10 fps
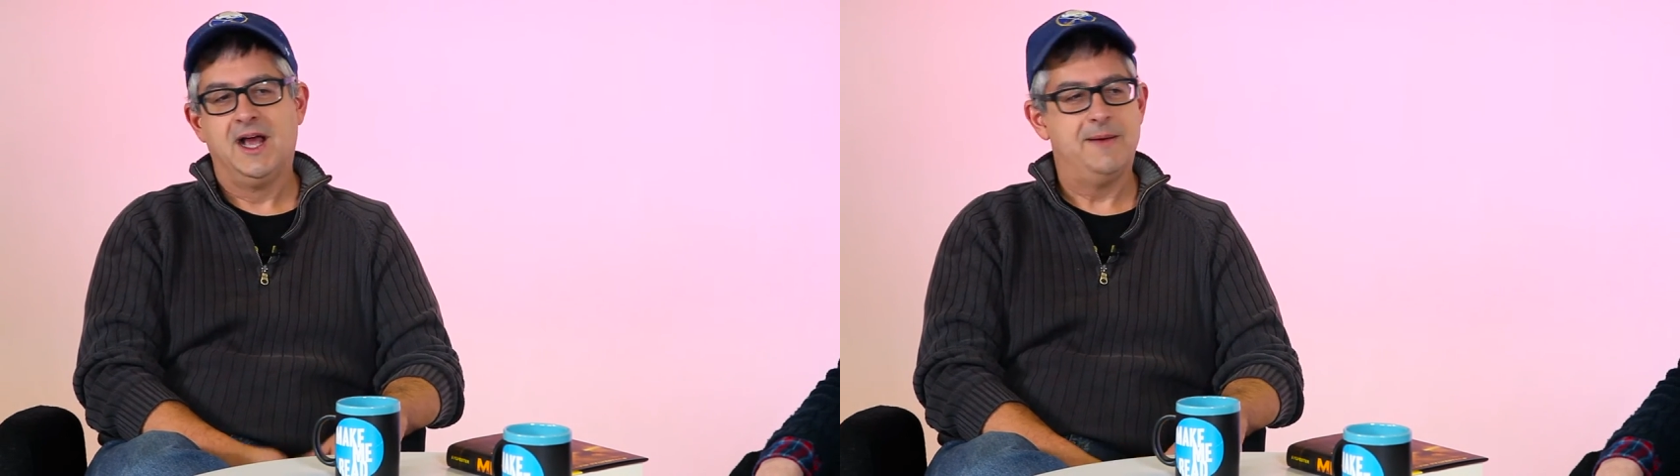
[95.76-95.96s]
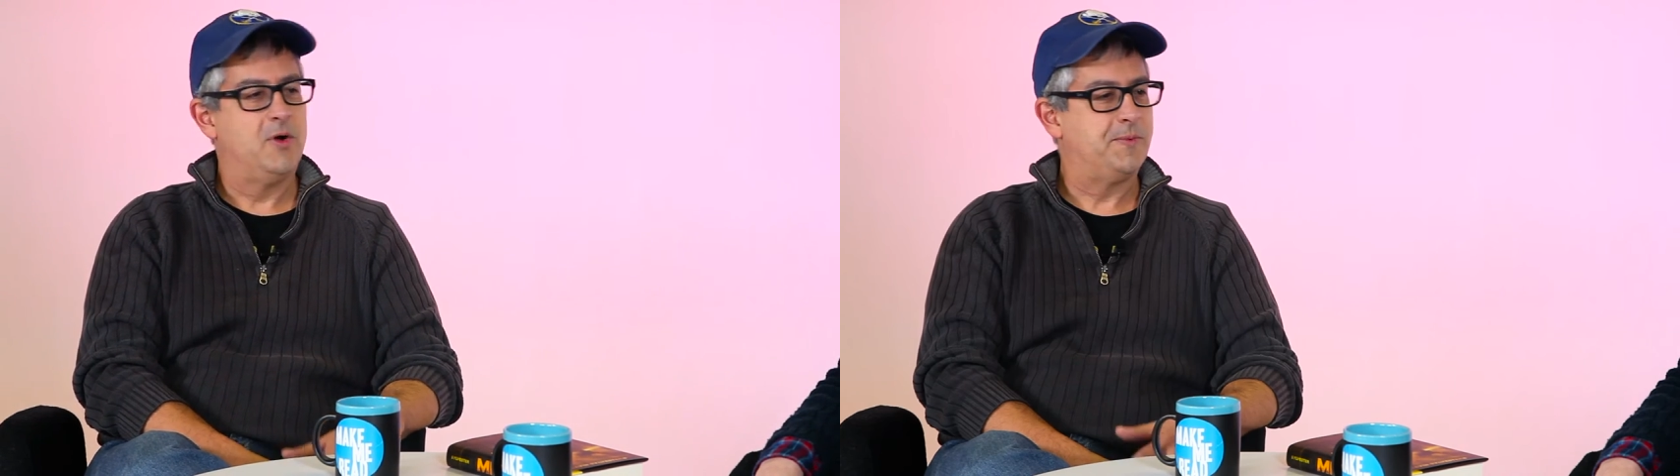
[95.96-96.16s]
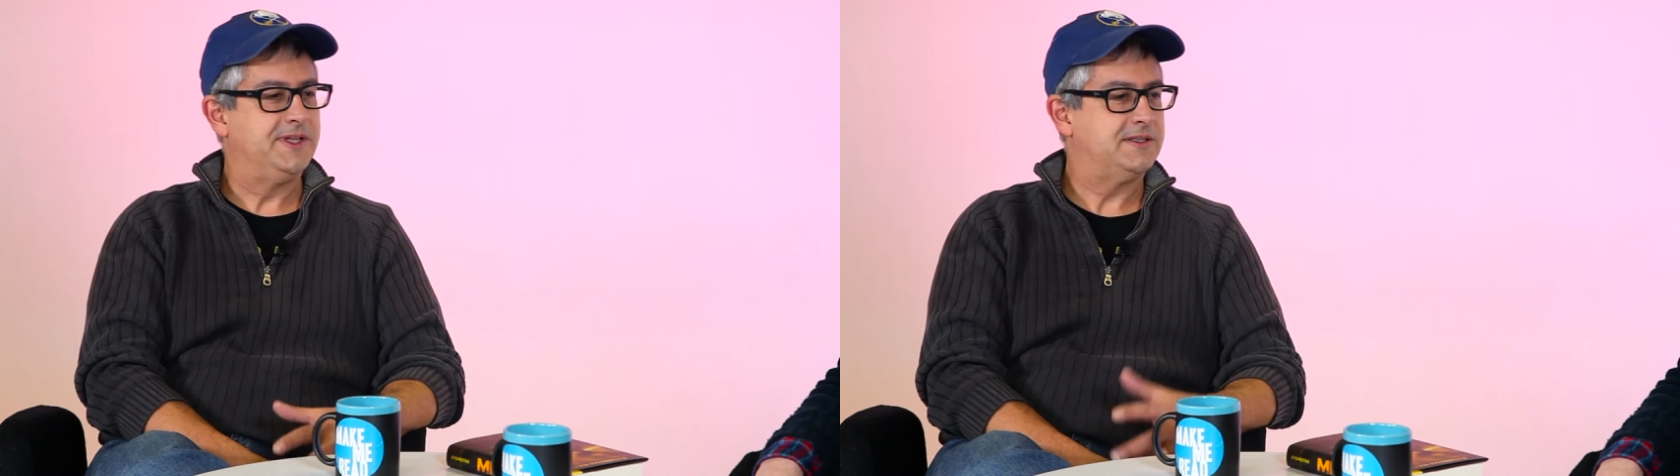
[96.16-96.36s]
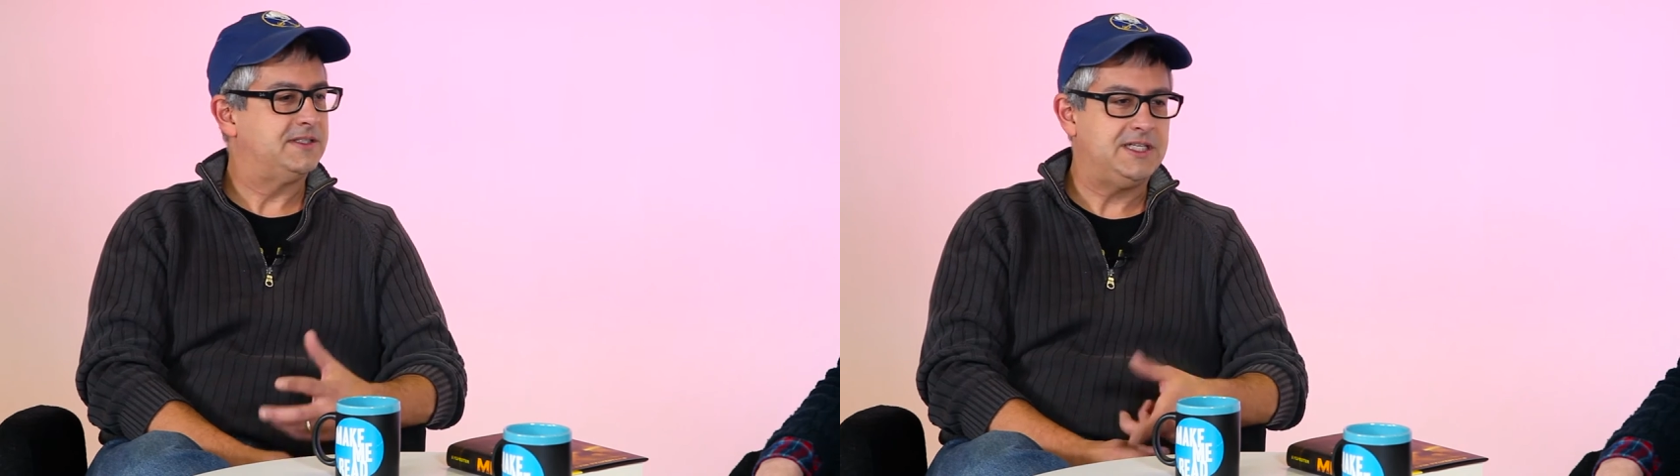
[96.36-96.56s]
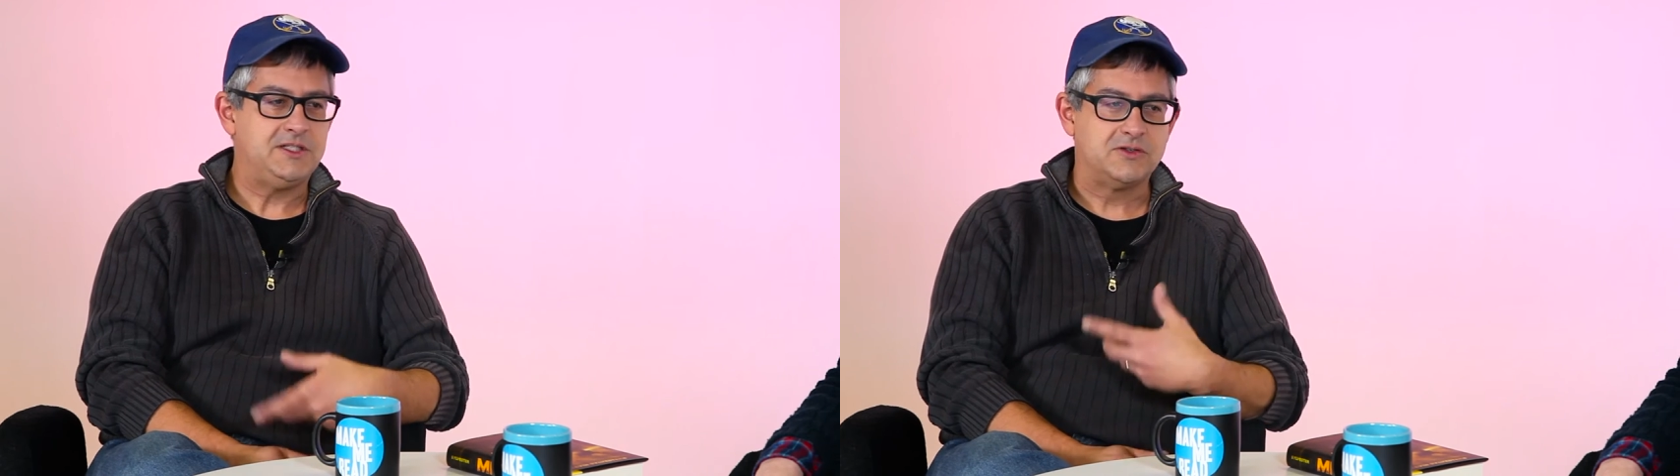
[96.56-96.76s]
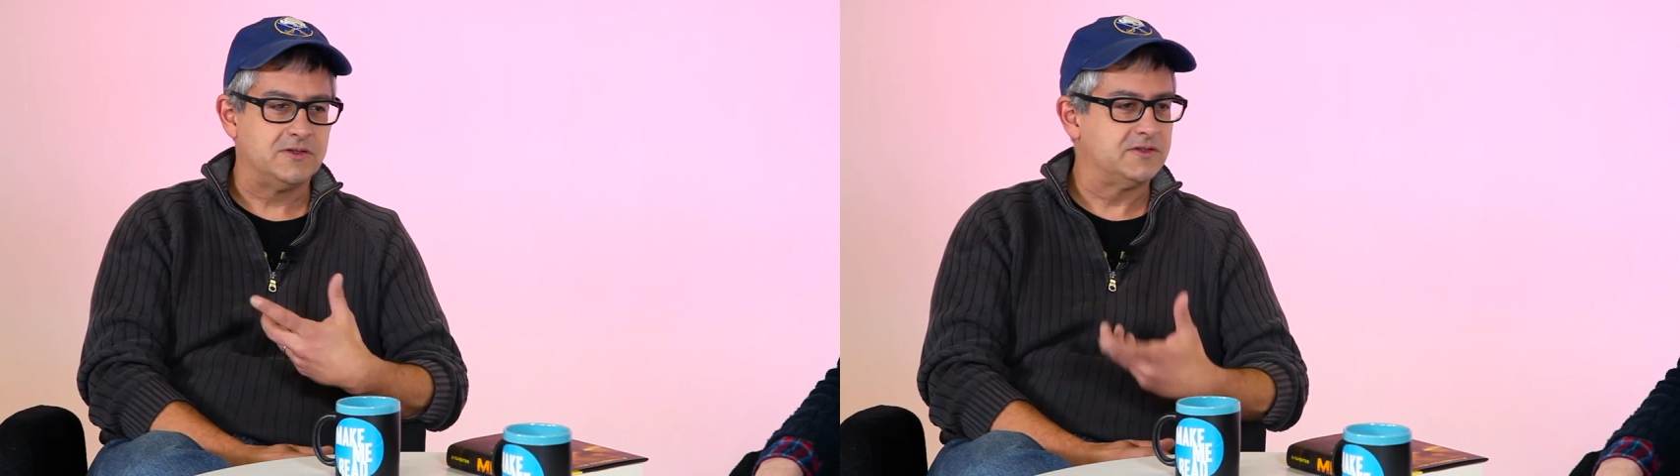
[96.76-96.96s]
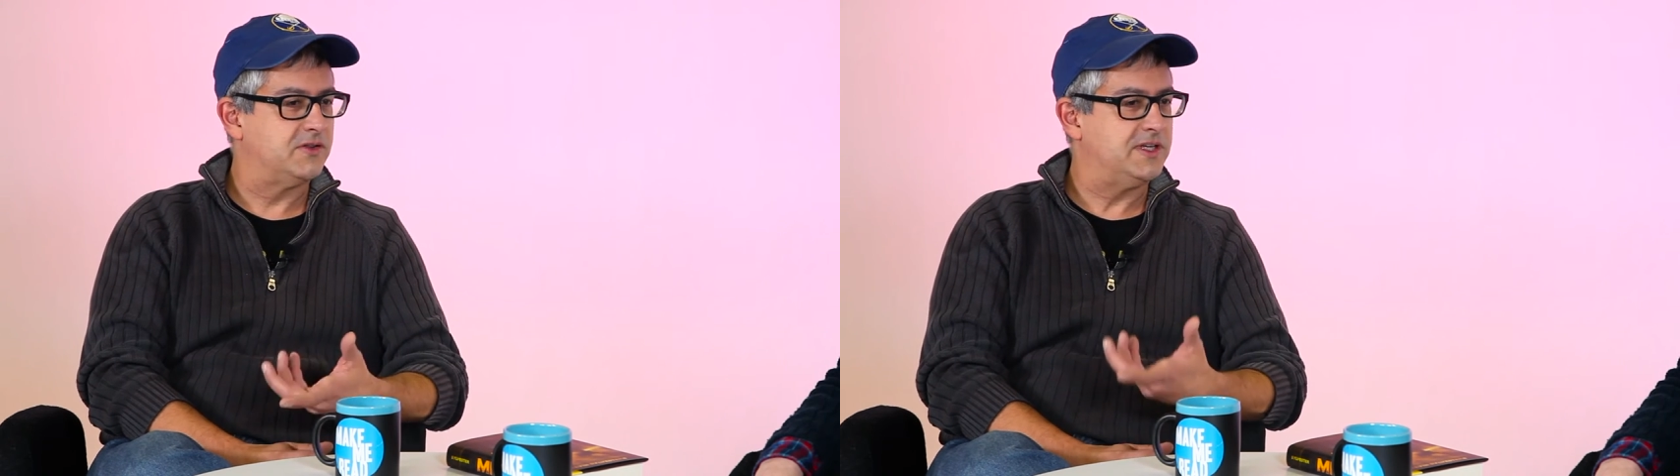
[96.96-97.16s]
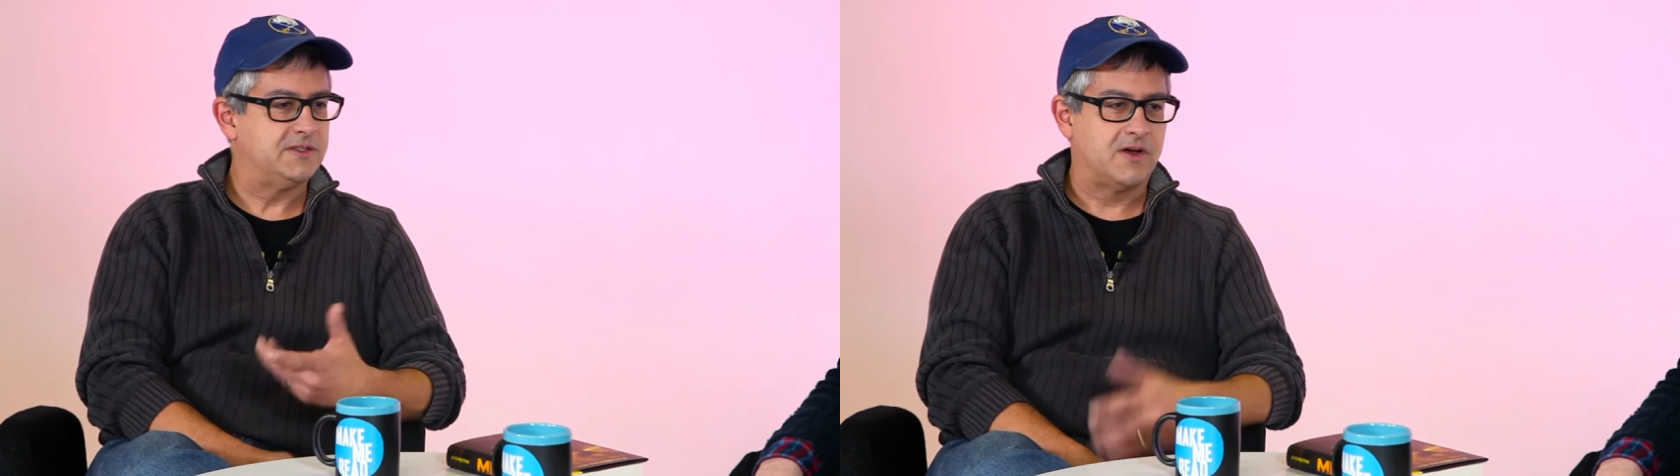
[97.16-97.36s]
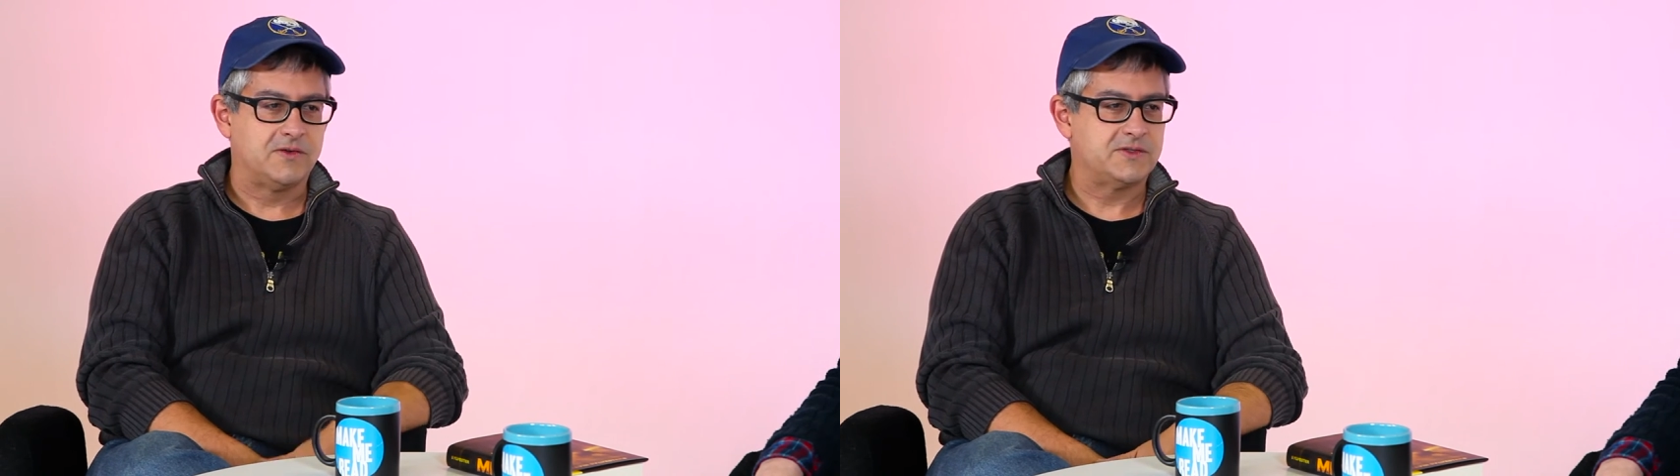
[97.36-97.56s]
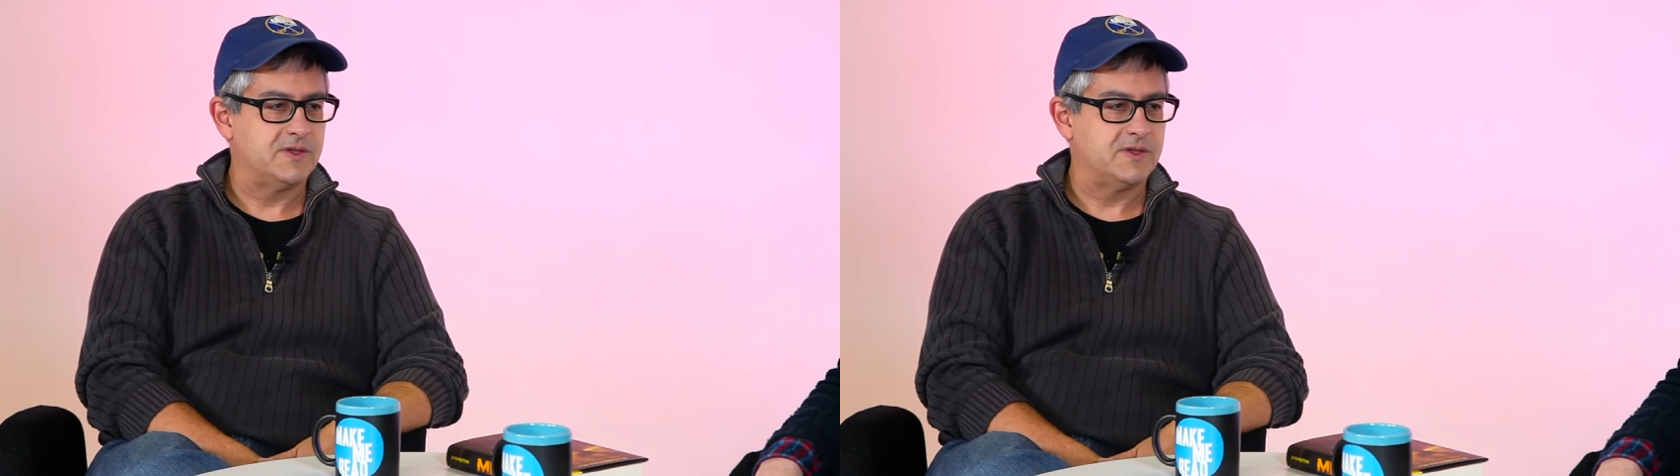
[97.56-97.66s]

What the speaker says: I'm hoping that the teachers or the adults or the